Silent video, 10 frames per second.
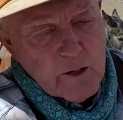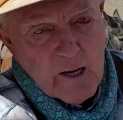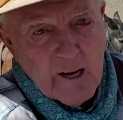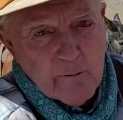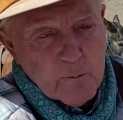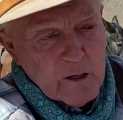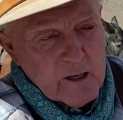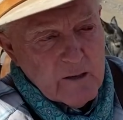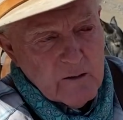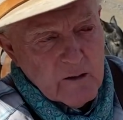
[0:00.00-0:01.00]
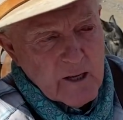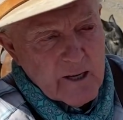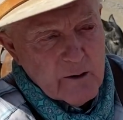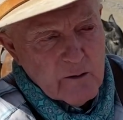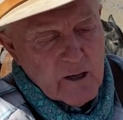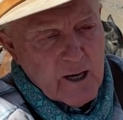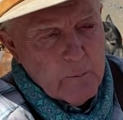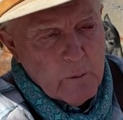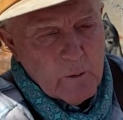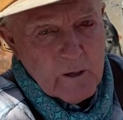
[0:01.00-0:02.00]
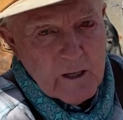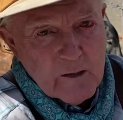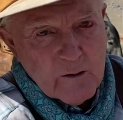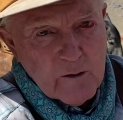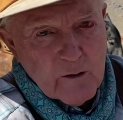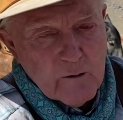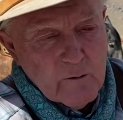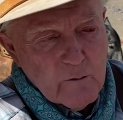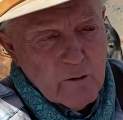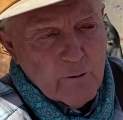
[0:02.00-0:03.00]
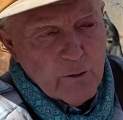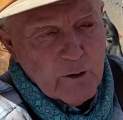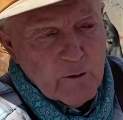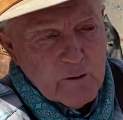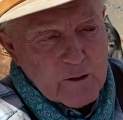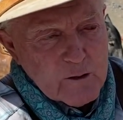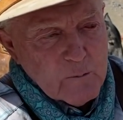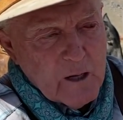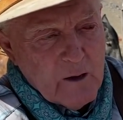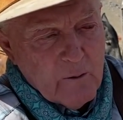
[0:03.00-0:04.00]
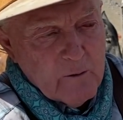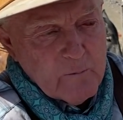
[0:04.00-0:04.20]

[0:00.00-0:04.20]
the half-breed and or high port into the roof of the horse's mouth.